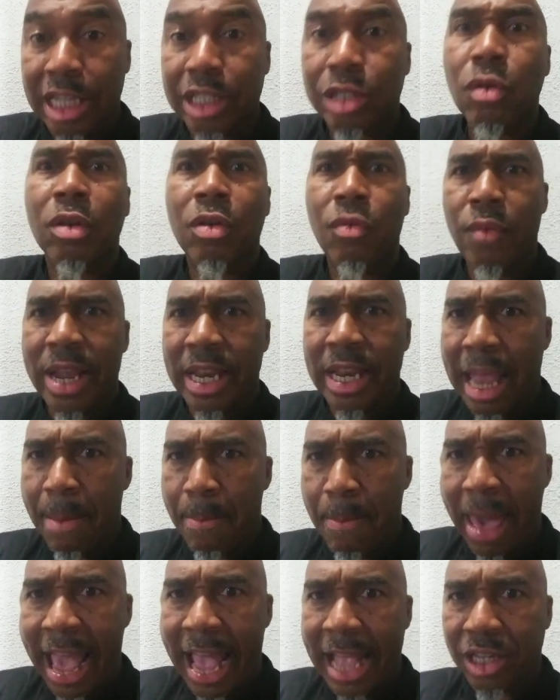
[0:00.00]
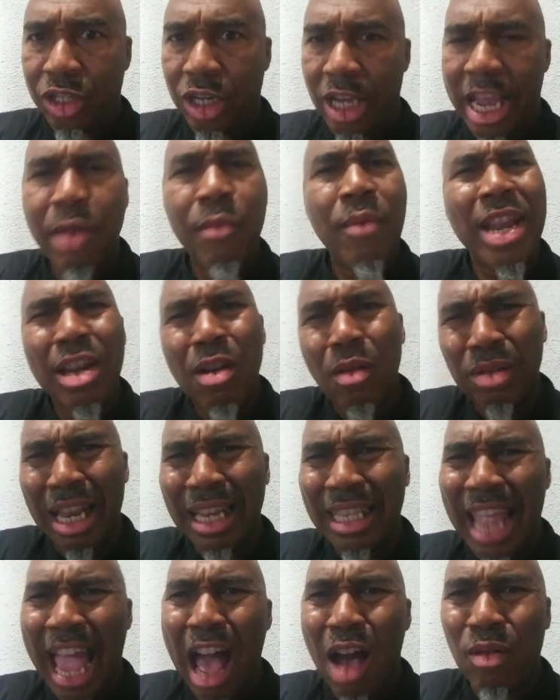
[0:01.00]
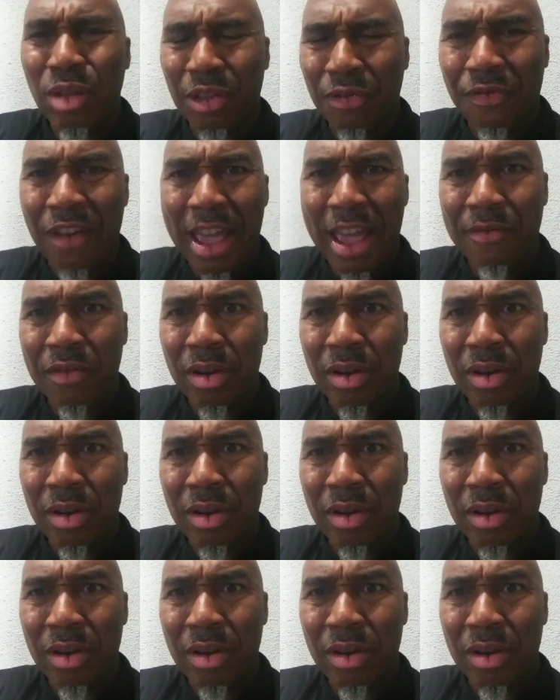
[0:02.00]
is going to win that match. And we know Nadal's is